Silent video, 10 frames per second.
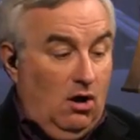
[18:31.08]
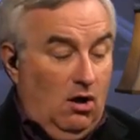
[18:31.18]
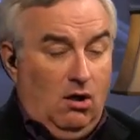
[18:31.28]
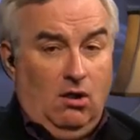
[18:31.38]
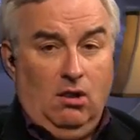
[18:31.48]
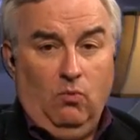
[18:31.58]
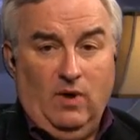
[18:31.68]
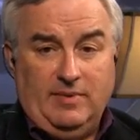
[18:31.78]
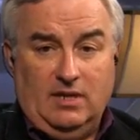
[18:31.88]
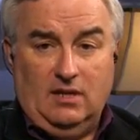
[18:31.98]
All
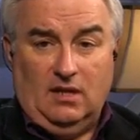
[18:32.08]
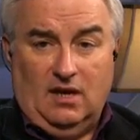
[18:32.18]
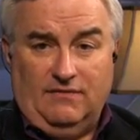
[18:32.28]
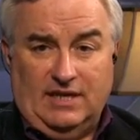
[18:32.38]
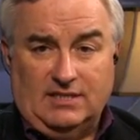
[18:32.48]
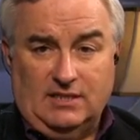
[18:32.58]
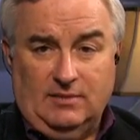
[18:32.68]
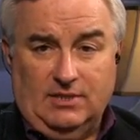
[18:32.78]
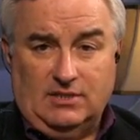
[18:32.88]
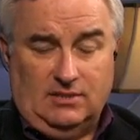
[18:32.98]
women love Etsy. Let me